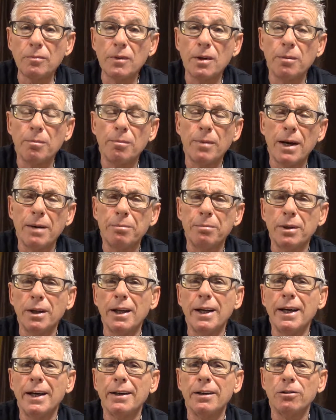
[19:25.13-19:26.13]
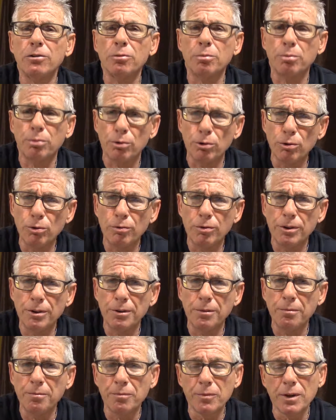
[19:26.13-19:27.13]
My plan is
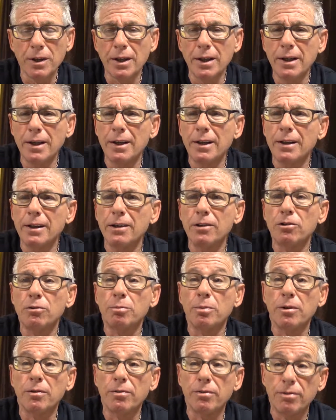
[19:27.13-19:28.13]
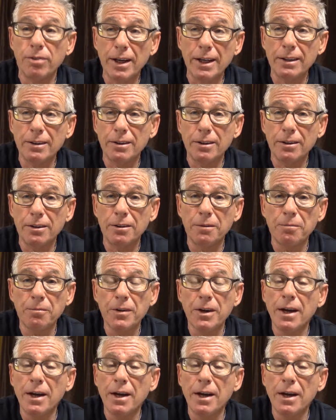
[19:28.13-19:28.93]
proven, it's perfected,